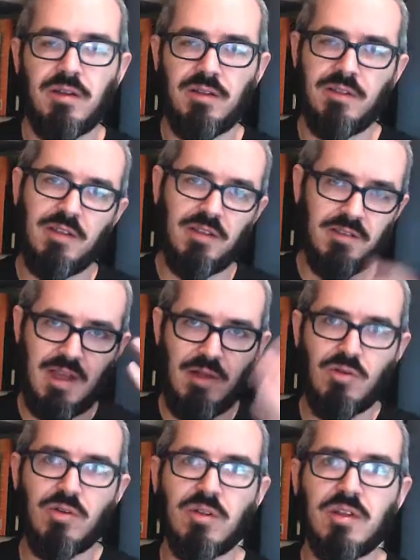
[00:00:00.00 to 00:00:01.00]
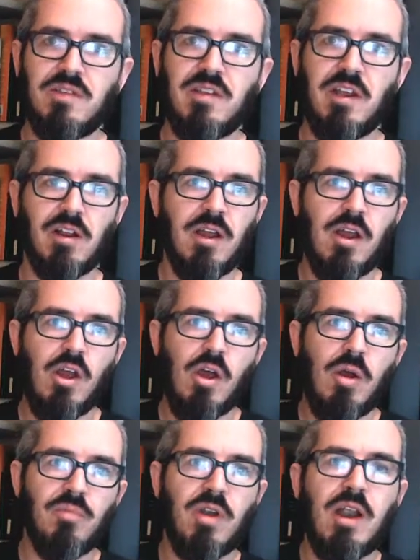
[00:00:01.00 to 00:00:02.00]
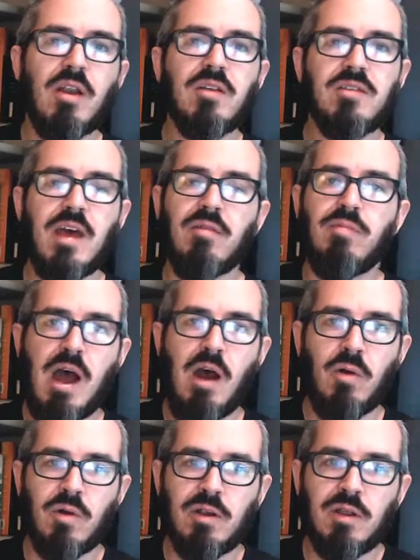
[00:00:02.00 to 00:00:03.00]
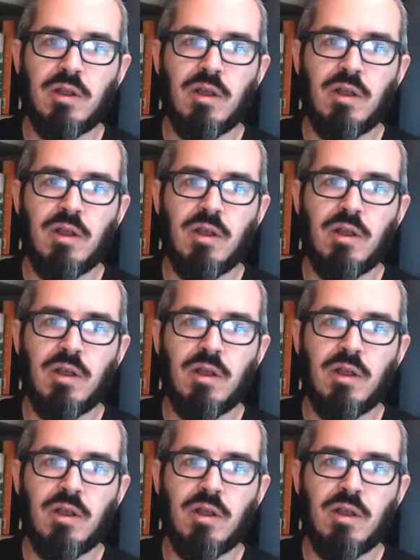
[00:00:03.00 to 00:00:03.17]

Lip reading: this. I wrote a list here. Prayers have power.